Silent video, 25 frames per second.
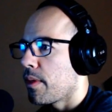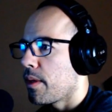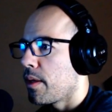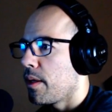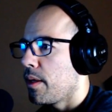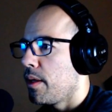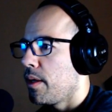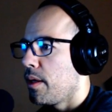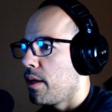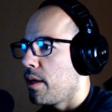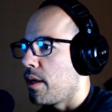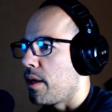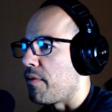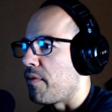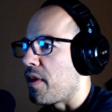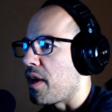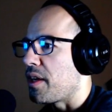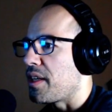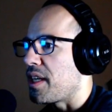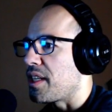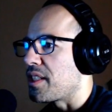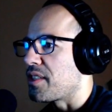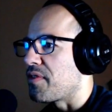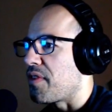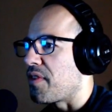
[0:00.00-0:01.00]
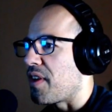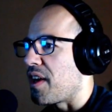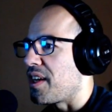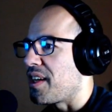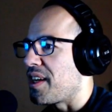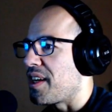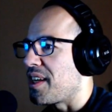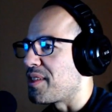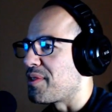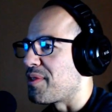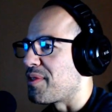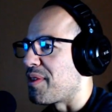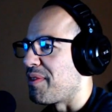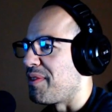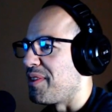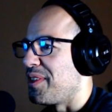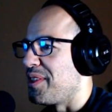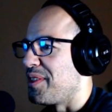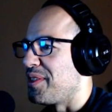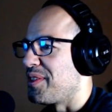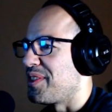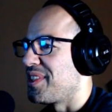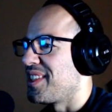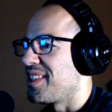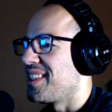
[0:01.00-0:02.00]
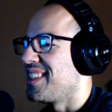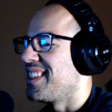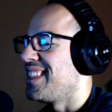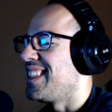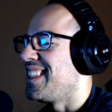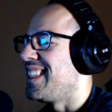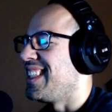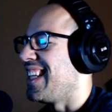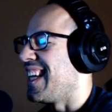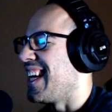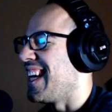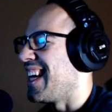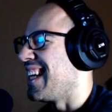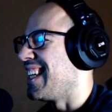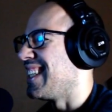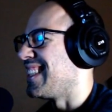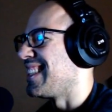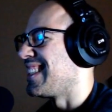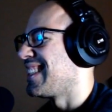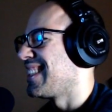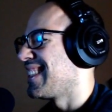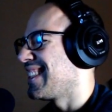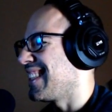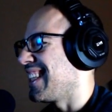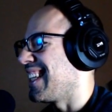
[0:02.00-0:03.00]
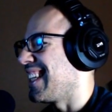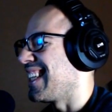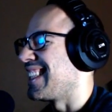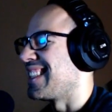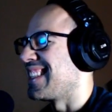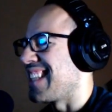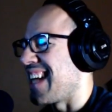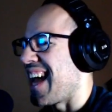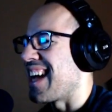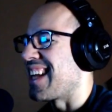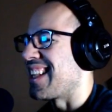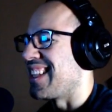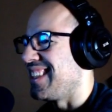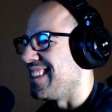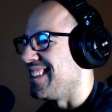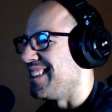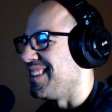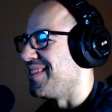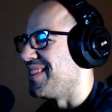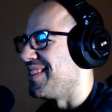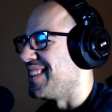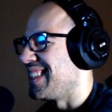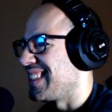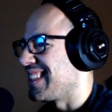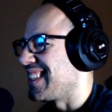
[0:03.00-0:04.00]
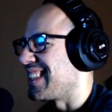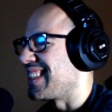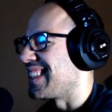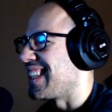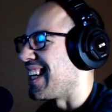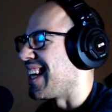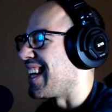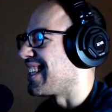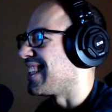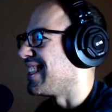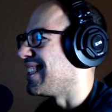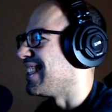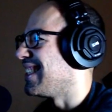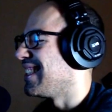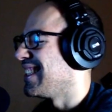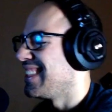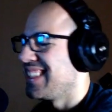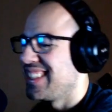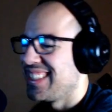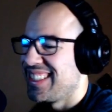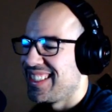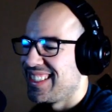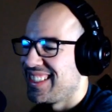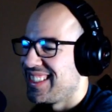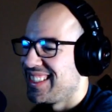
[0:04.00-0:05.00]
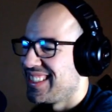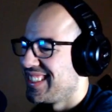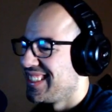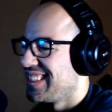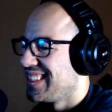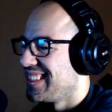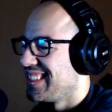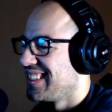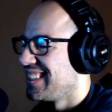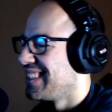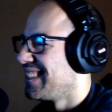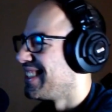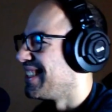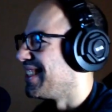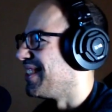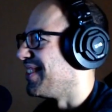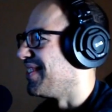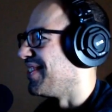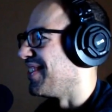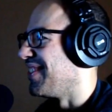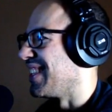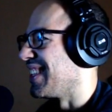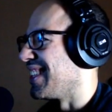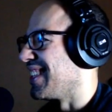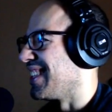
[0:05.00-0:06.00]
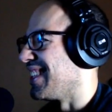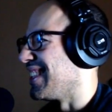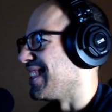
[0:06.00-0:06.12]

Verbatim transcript: Fire dance revolution. Yes, exactly, Loomis, exactly. Oh my goodness.